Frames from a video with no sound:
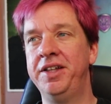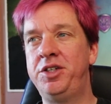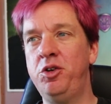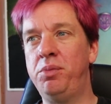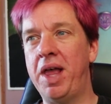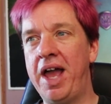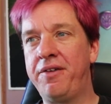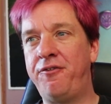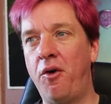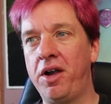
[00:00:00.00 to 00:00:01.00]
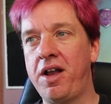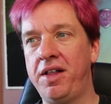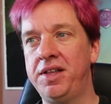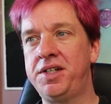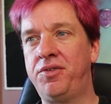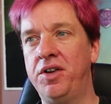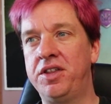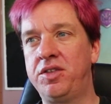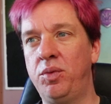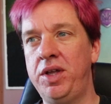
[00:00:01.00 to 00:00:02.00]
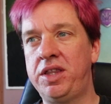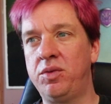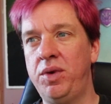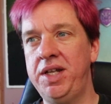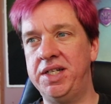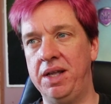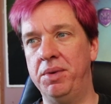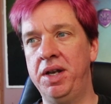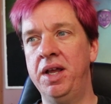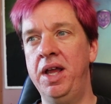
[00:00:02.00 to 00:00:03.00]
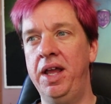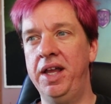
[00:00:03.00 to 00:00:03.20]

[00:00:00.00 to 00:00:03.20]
Two black, four colors for a 3 3 demon.